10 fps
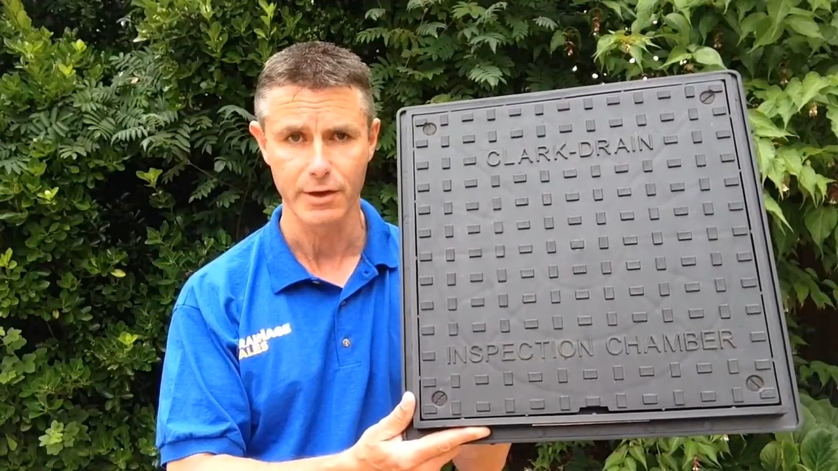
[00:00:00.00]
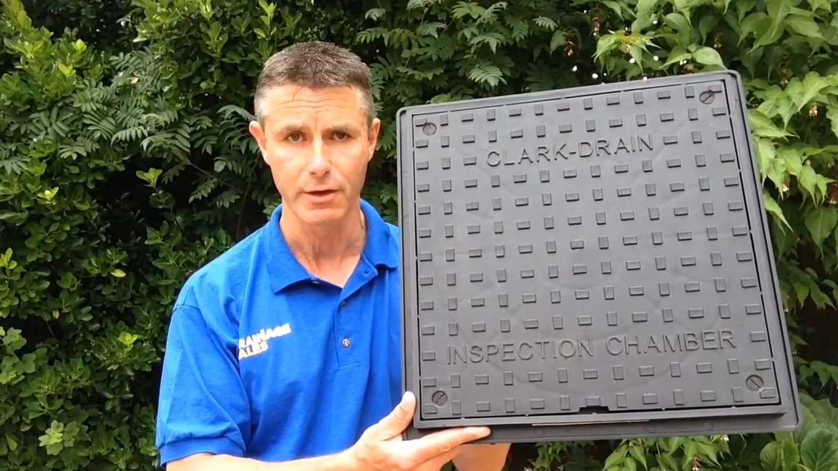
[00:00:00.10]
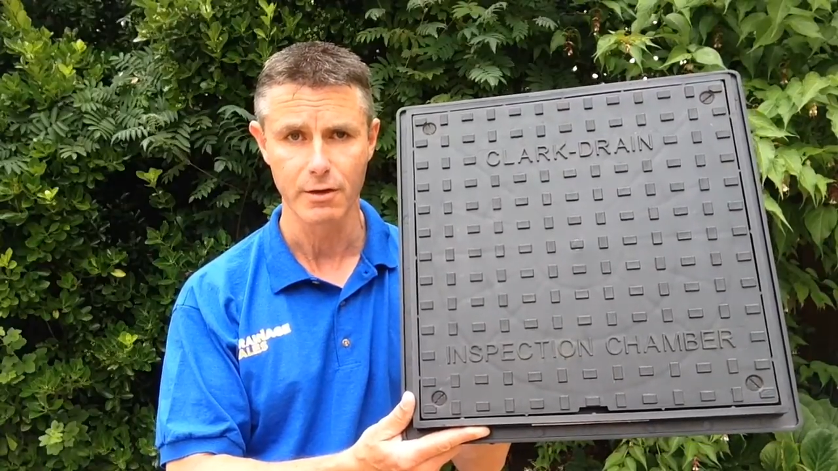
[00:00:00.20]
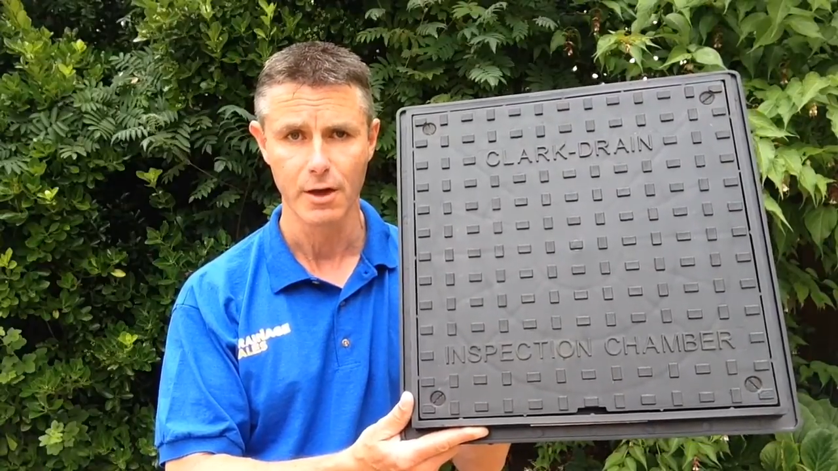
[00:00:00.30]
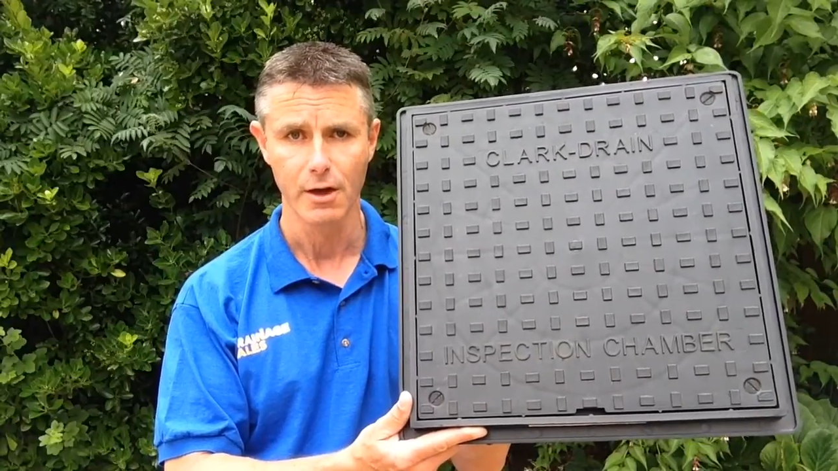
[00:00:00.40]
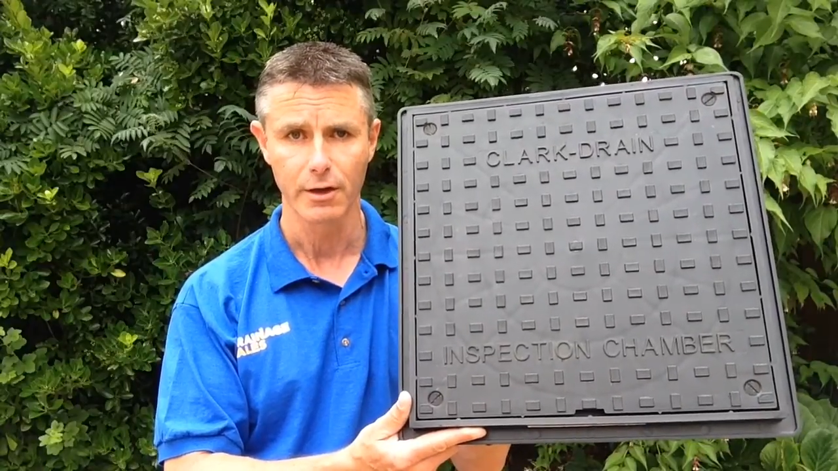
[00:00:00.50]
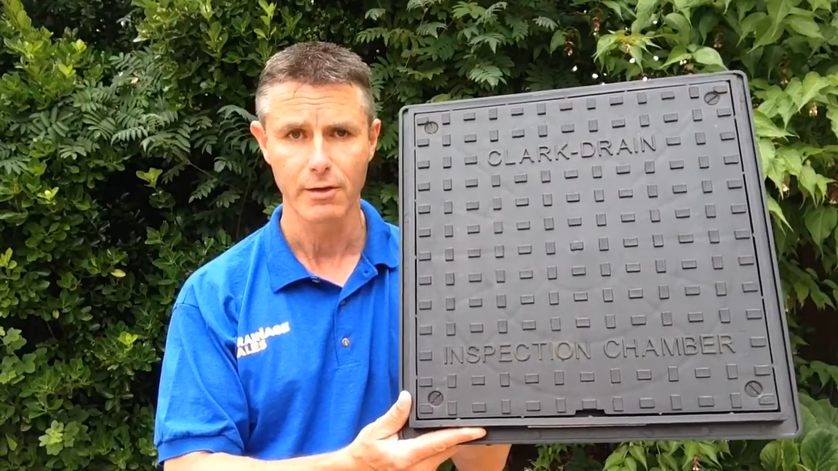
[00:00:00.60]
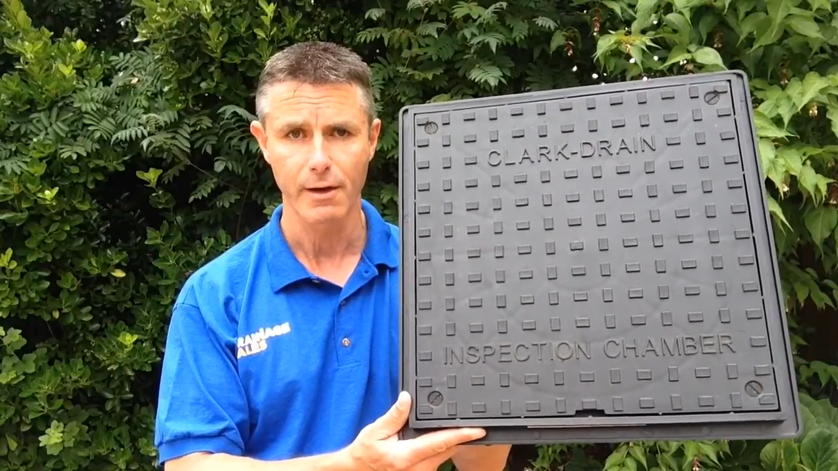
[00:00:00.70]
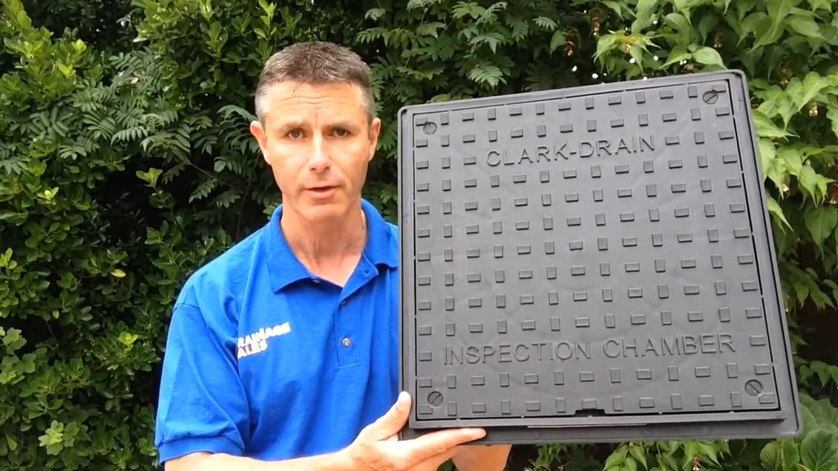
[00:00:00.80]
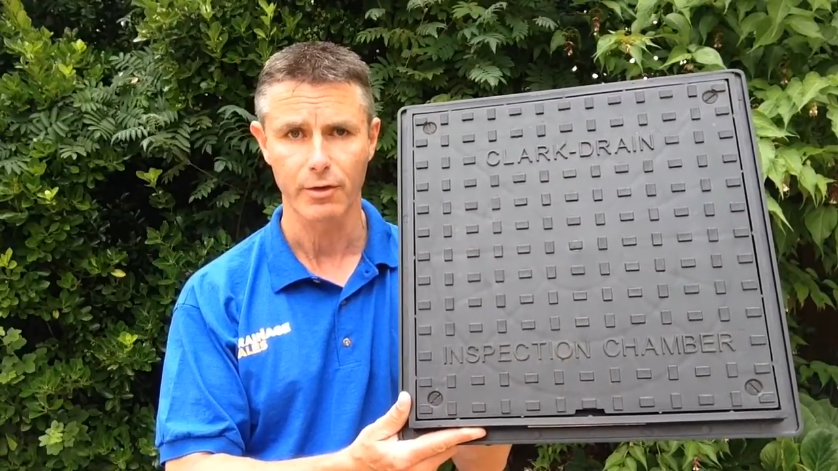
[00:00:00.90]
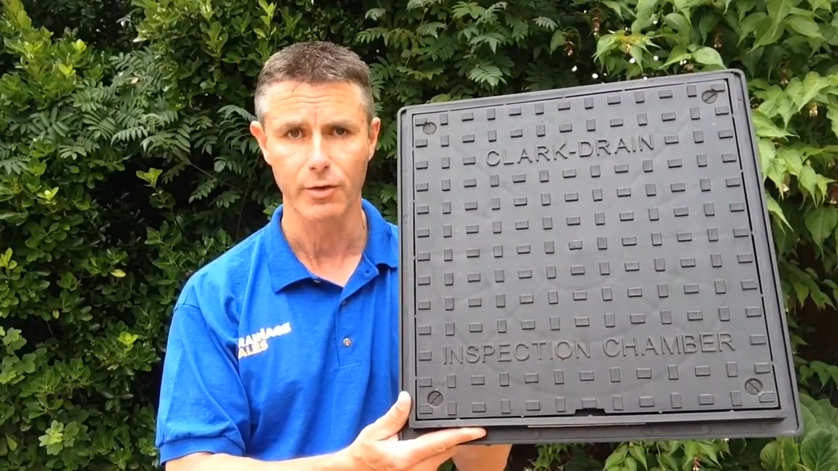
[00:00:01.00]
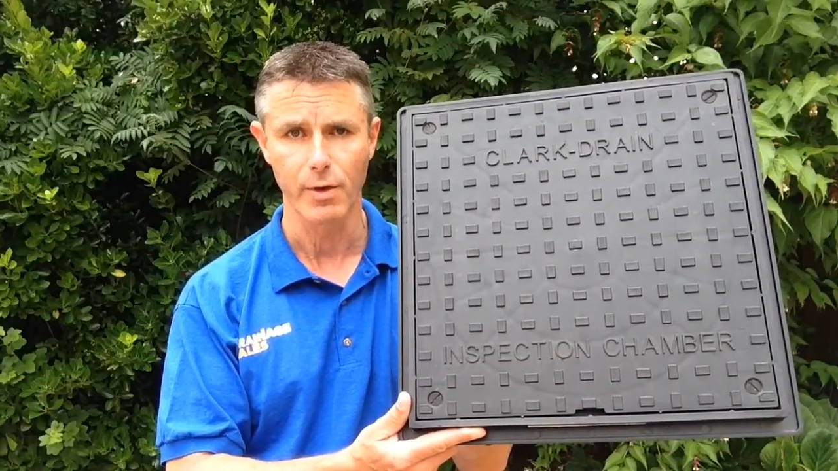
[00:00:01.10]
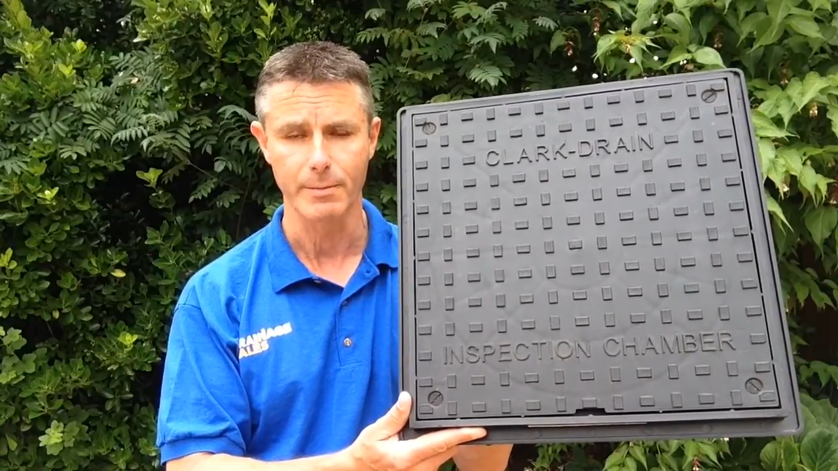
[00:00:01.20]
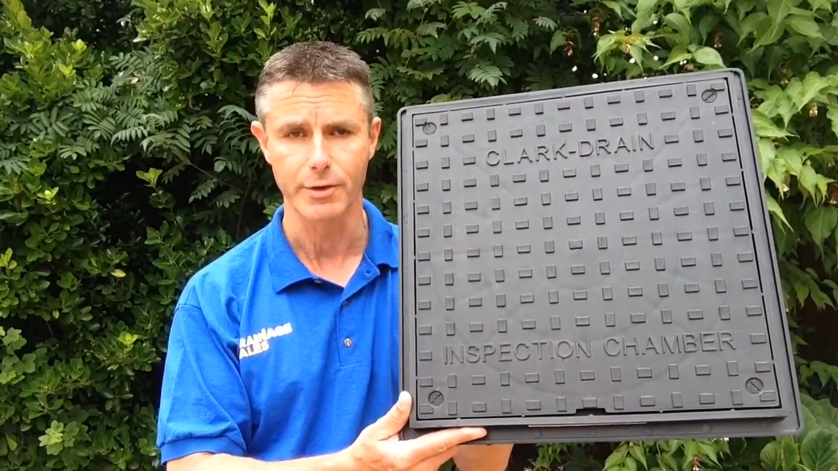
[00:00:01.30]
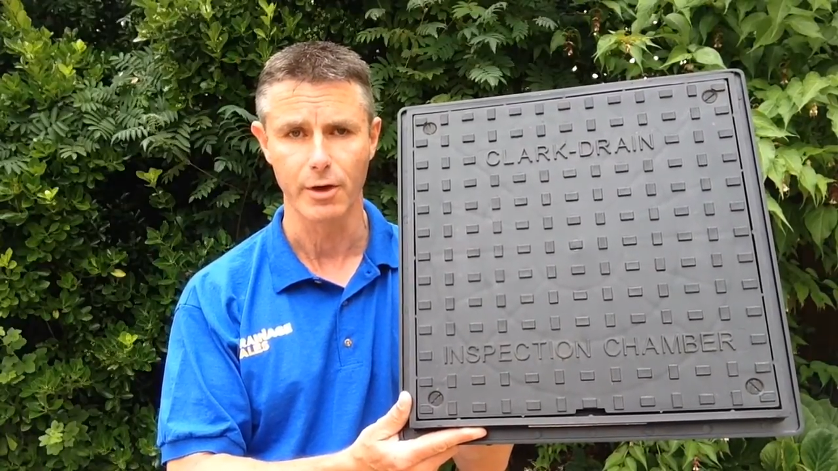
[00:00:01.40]
to, do have a look on the
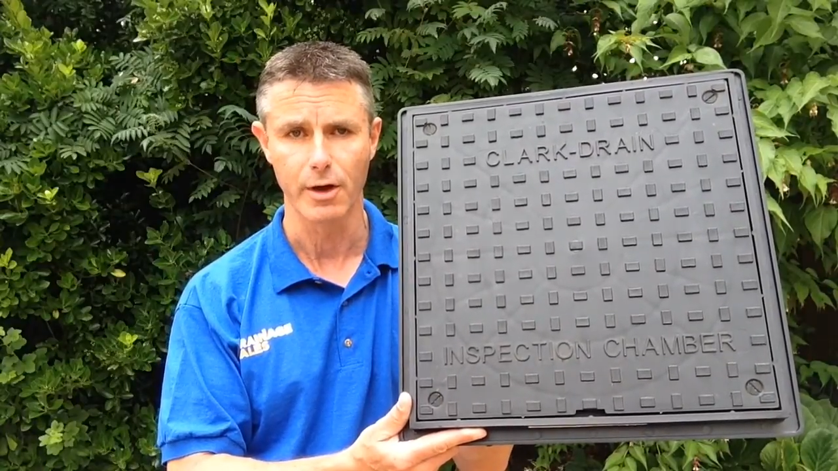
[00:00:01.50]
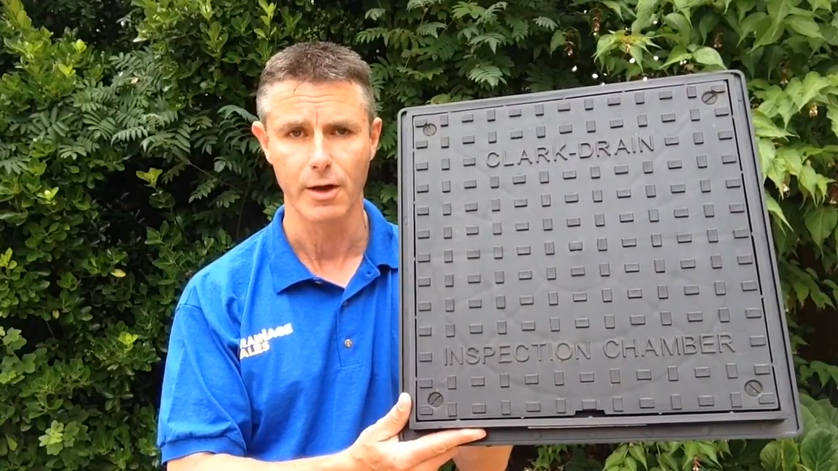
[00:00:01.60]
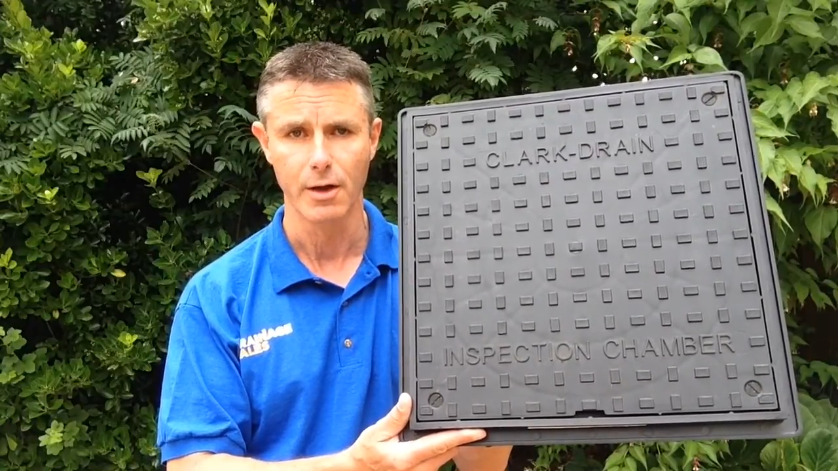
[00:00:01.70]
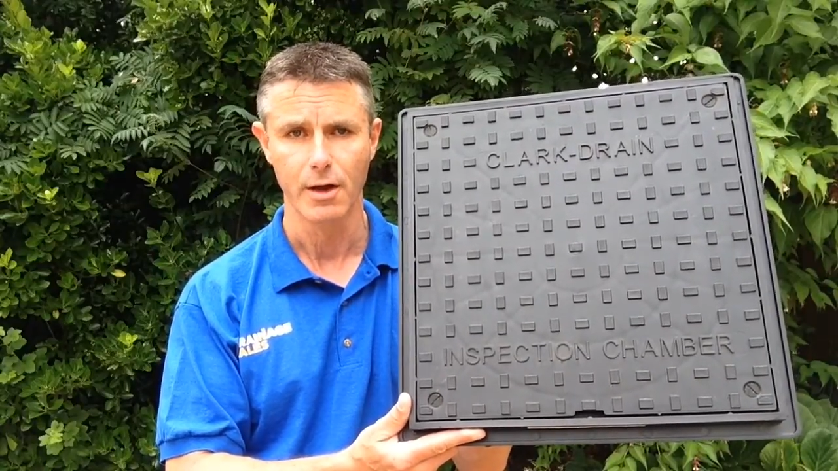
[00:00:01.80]
website.